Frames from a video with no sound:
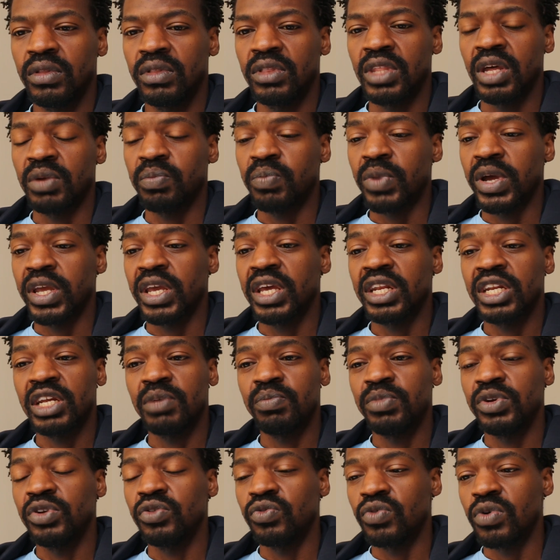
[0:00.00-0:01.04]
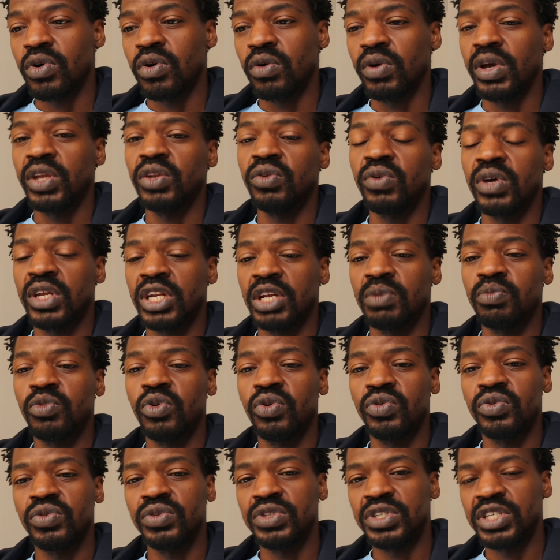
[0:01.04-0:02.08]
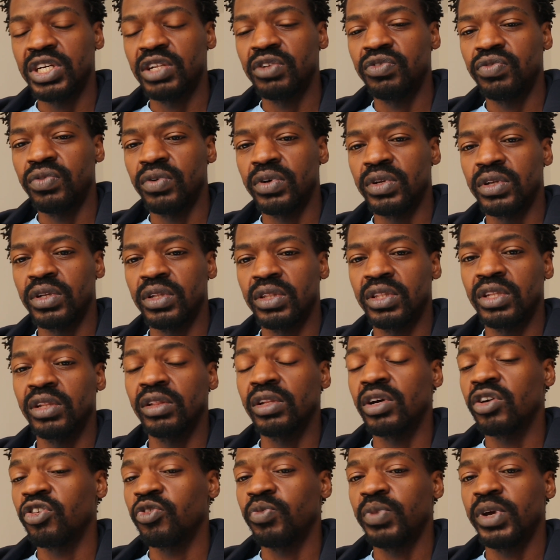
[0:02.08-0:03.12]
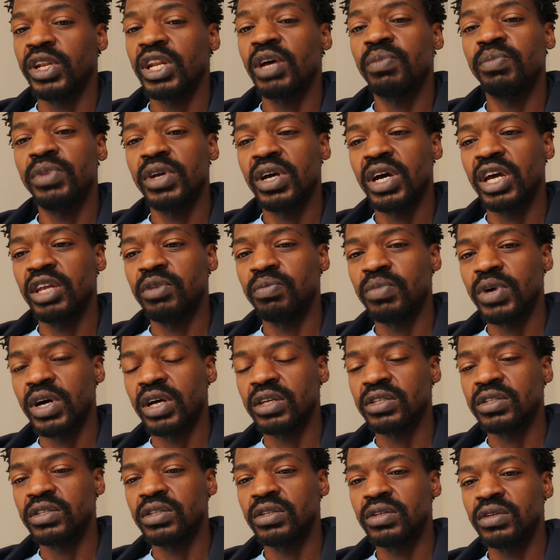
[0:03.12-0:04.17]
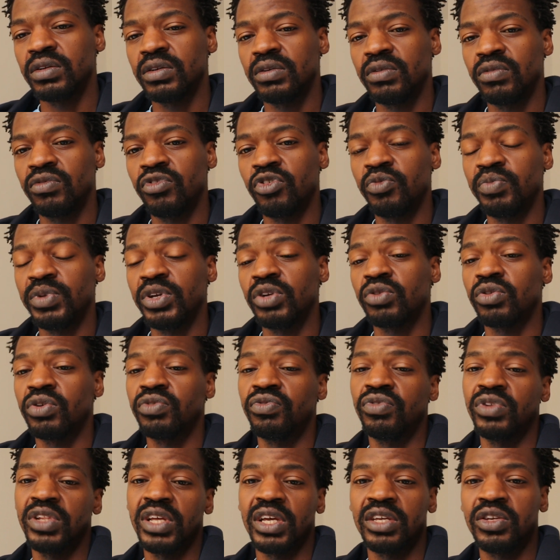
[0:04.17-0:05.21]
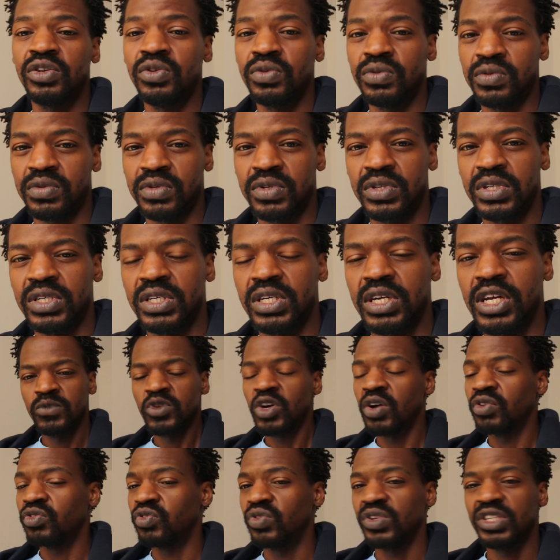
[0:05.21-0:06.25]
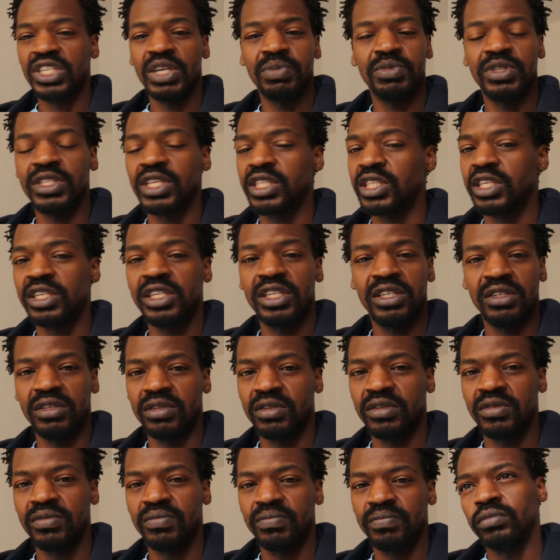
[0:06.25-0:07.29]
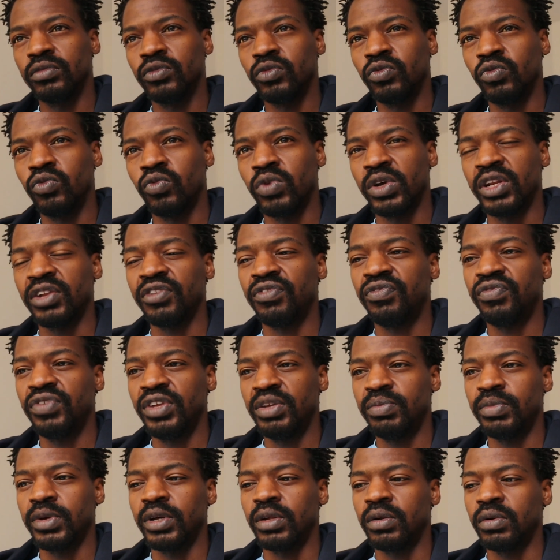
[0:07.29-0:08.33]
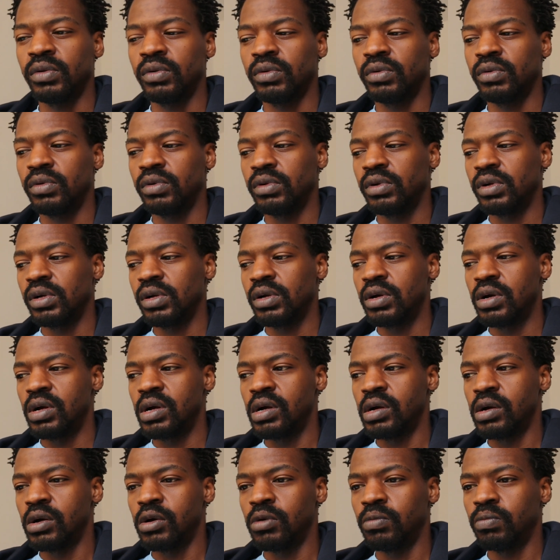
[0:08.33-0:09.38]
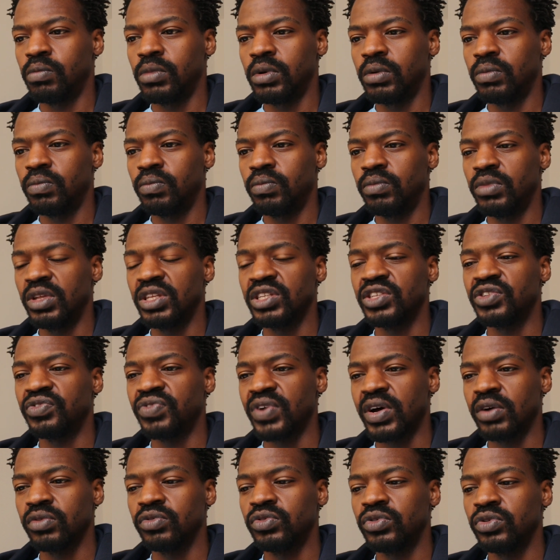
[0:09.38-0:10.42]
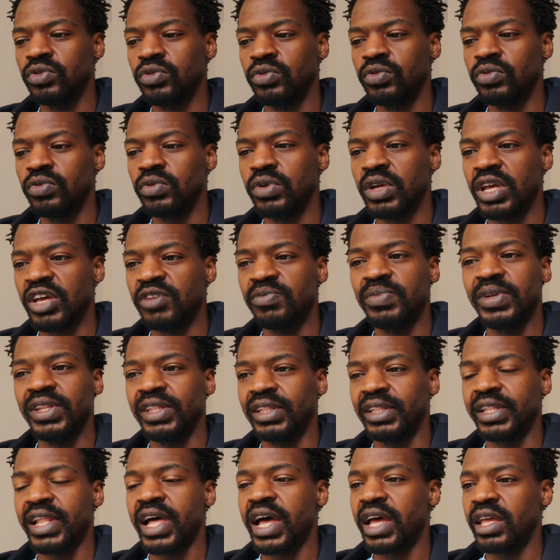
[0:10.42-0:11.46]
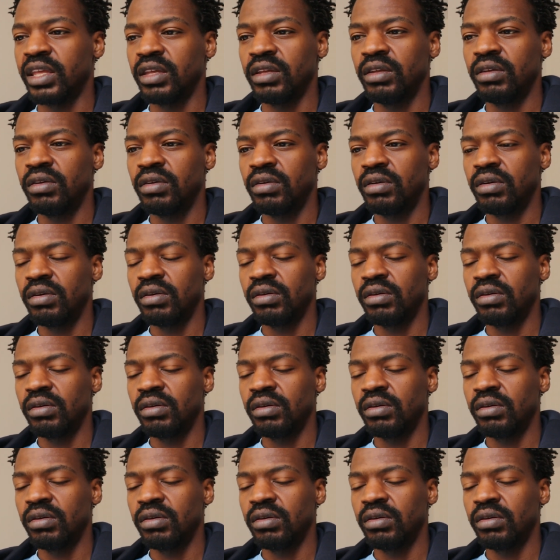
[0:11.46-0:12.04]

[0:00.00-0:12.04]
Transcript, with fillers: that might end up being wrong and you end up going to jail for it. A lot of men are behind bars for being wrongfully accused or doing something that they didn't. When a female um, is found to have been lying